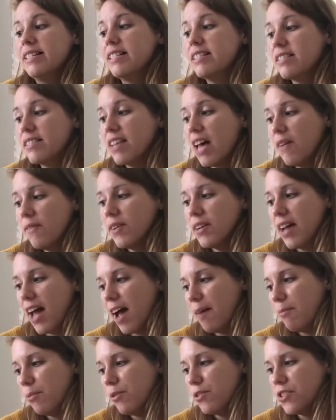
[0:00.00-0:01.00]
7
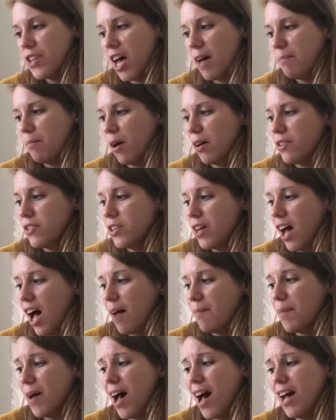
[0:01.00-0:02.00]
apples up on
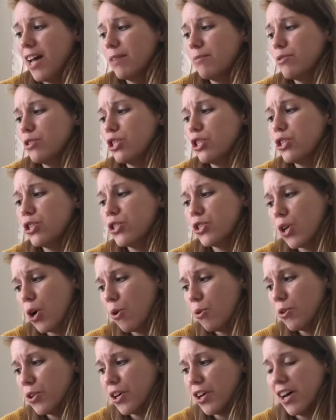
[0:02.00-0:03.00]
top. I am
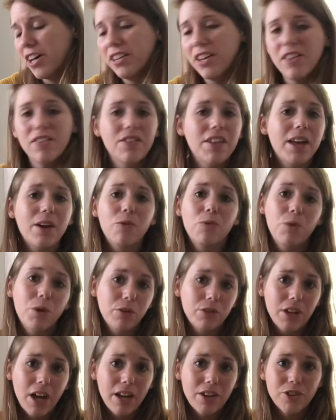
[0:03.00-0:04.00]
so good, they will
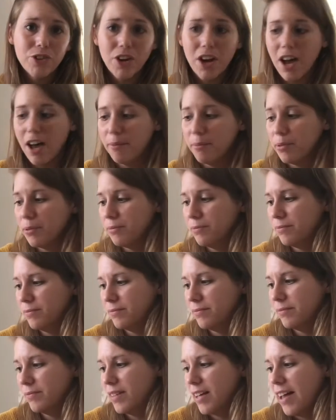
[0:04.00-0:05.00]
not drop.
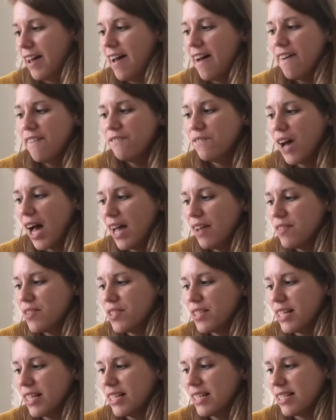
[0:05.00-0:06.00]
5,
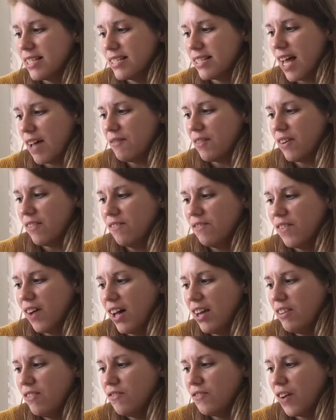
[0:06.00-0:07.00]
6, 7, fun,
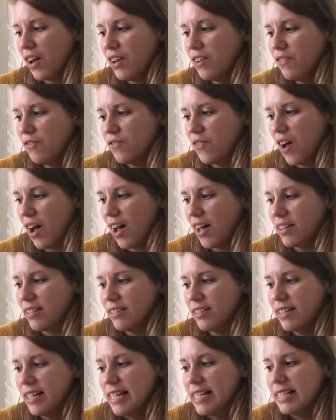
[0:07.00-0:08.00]
fun, fun.
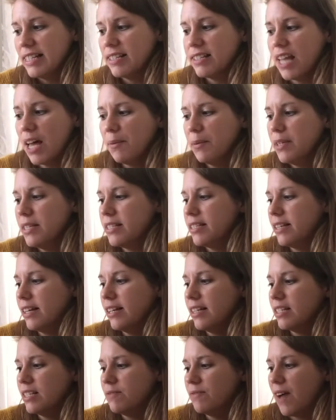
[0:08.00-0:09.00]
7,
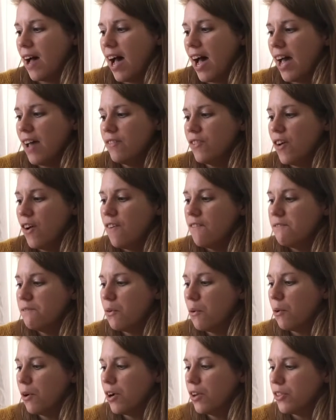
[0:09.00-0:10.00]
6, 5,
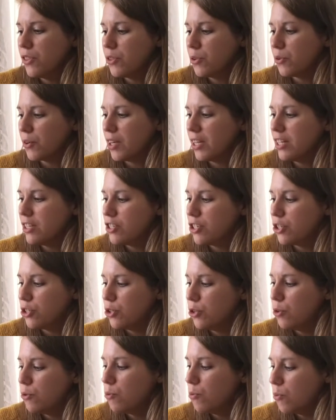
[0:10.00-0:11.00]
4, 3,
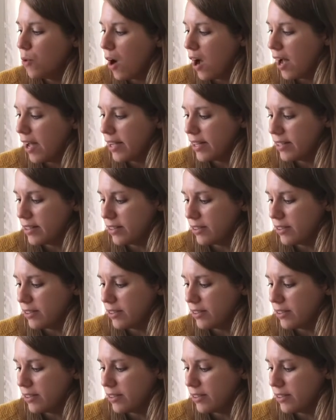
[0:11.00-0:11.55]
2, 1.